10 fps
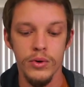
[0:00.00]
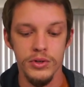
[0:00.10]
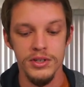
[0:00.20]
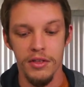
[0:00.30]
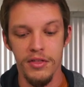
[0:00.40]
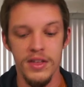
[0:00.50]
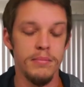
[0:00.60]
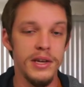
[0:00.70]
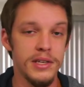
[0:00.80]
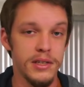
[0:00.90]
uh, which is a
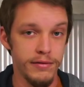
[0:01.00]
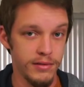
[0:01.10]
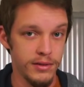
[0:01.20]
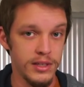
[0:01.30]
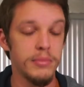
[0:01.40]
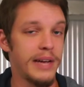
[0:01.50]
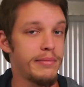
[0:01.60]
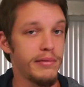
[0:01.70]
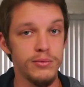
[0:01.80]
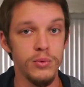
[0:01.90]
thin piece of some
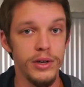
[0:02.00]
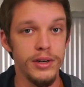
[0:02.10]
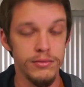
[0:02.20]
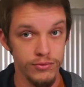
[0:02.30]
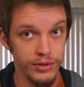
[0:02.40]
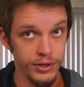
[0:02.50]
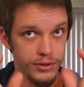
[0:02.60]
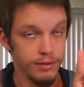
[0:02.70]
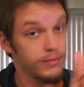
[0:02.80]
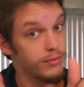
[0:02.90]
type of wood,
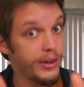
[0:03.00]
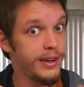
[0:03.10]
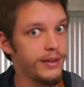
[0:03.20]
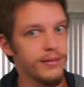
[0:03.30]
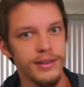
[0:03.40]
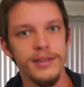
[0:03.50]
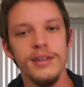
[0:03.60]
usually reed,